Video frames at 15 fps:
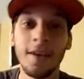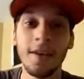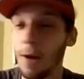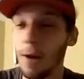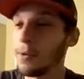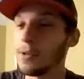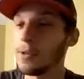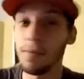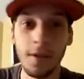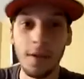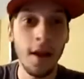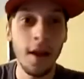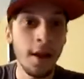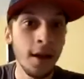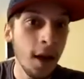I was
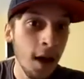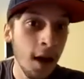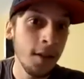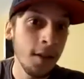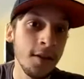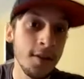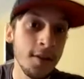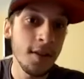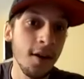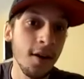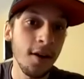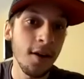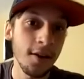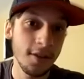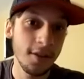relying on the
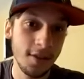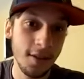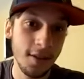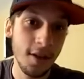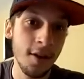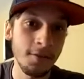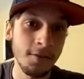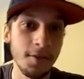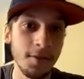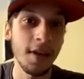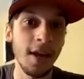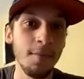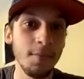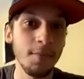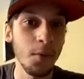Seahawks Cardinals
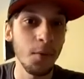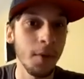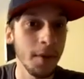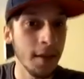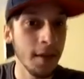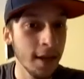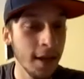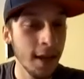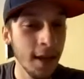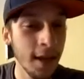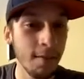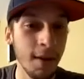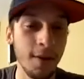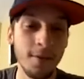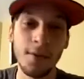game to win that game,
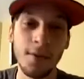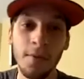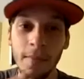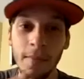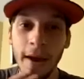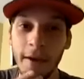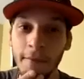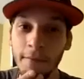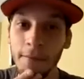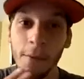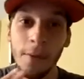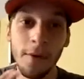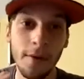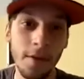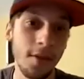and I was going back and
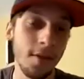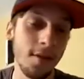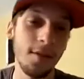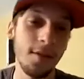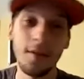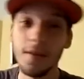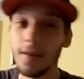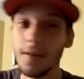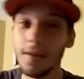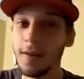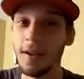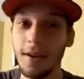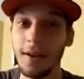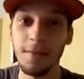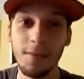forth
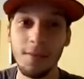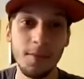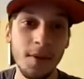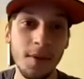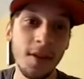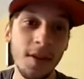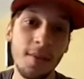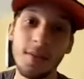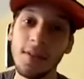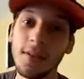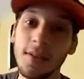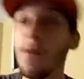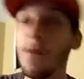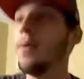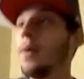between them.
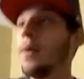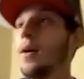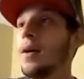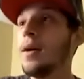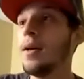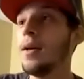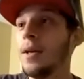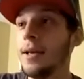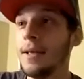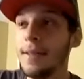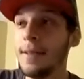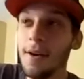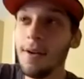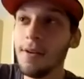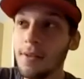So the
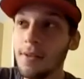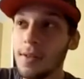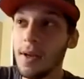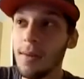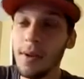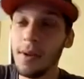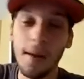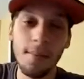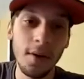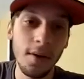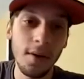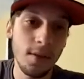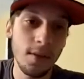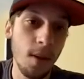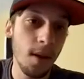Cardinals, I mean, I'm
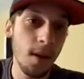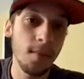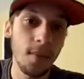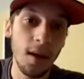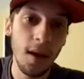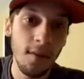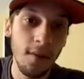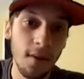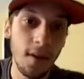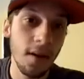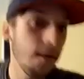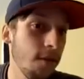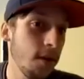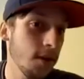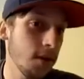nervous about them. And I've
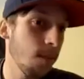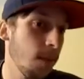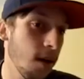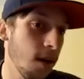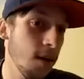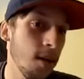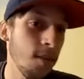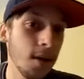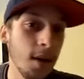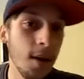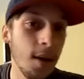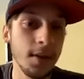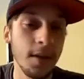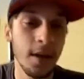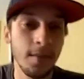also bet on them a
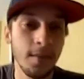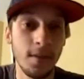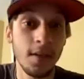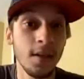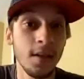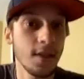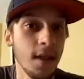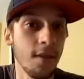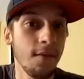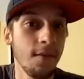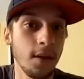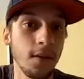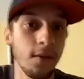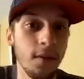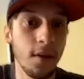couple times since that
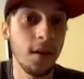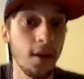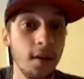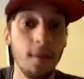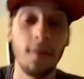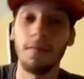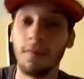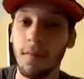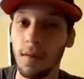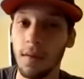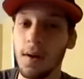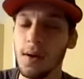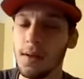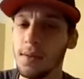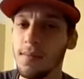victory, and they
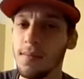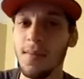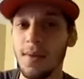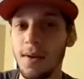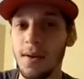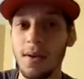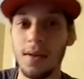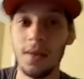lost me money.